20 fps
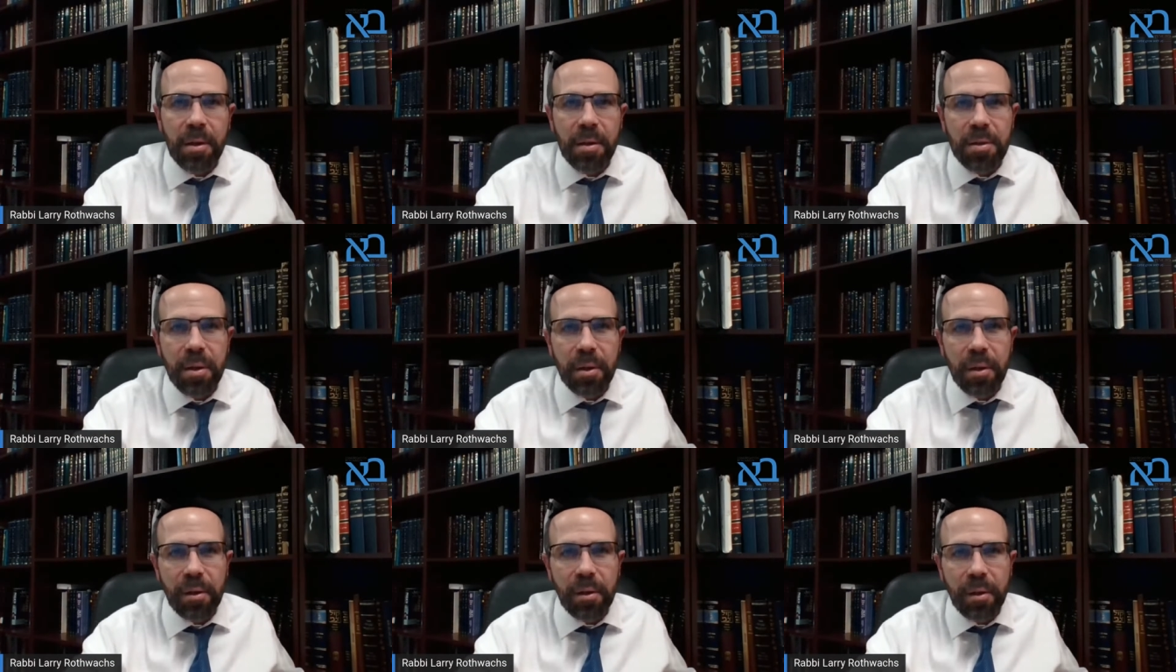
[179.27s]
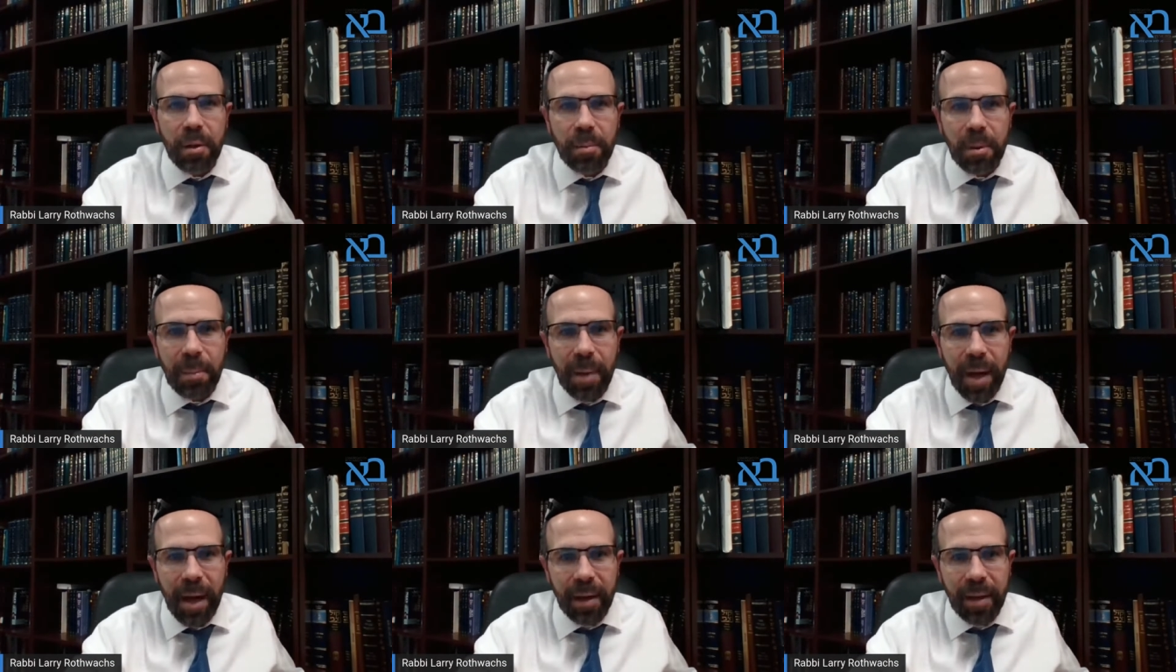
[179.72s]
So the
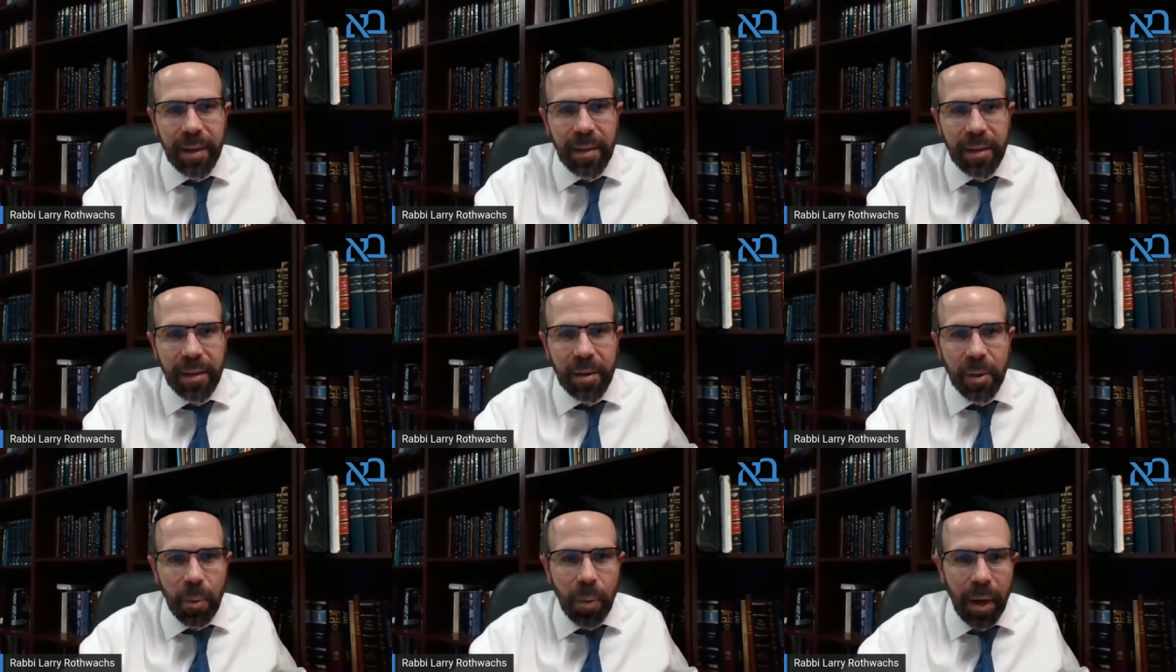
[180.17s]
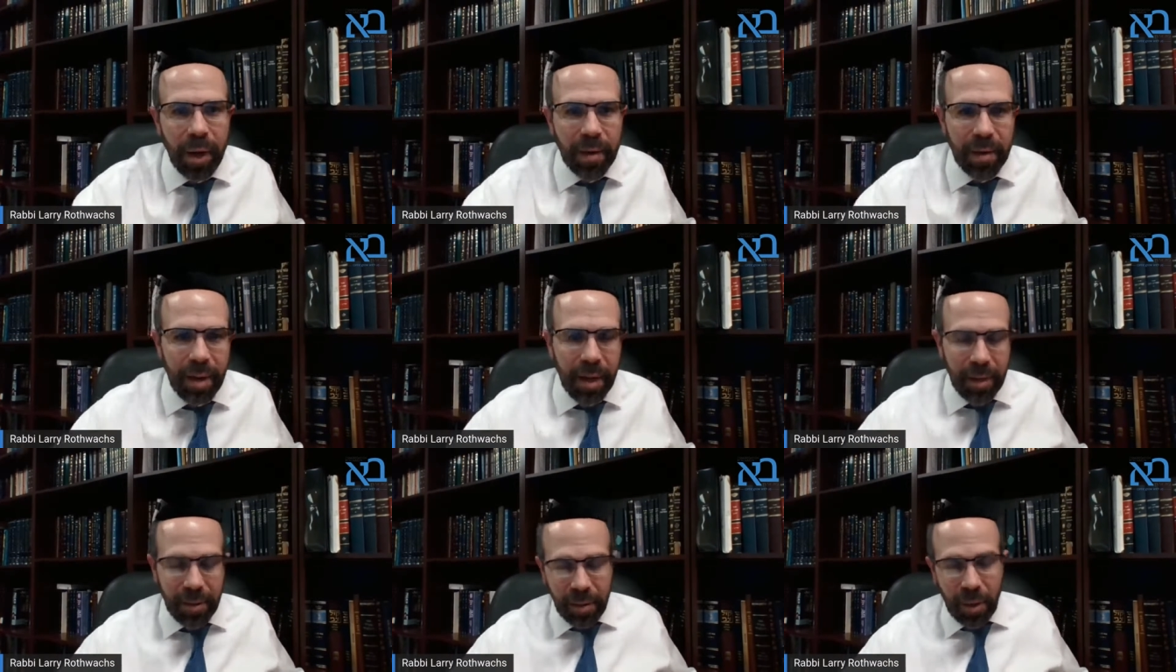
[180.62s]
Dubna Magid, in the way
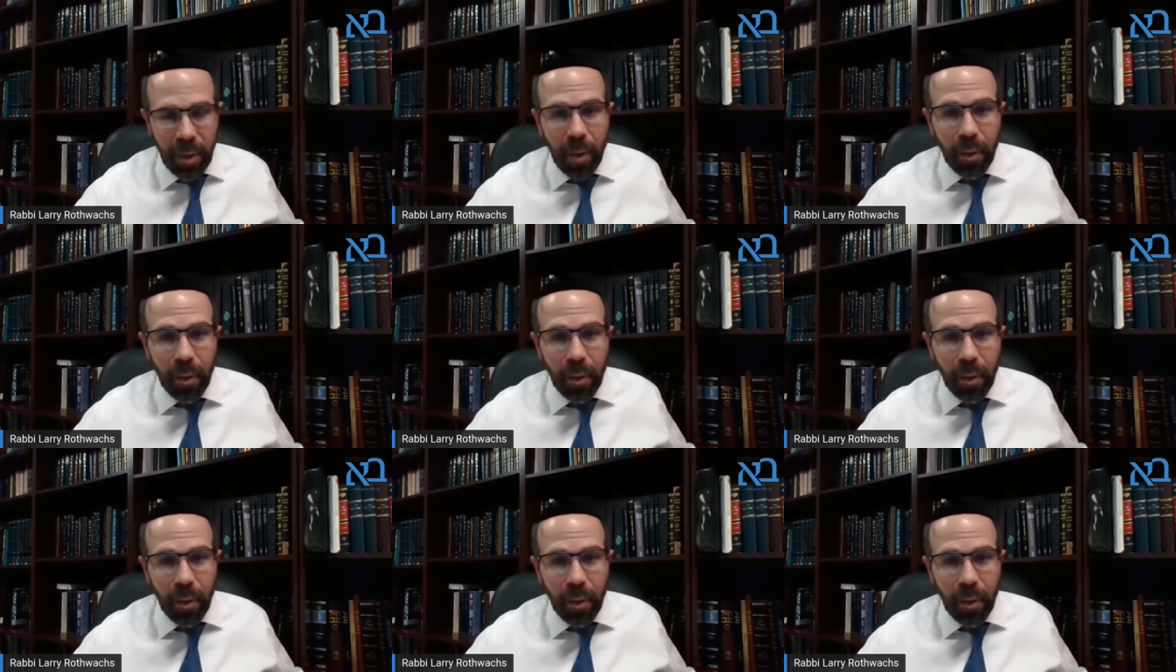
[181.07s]
that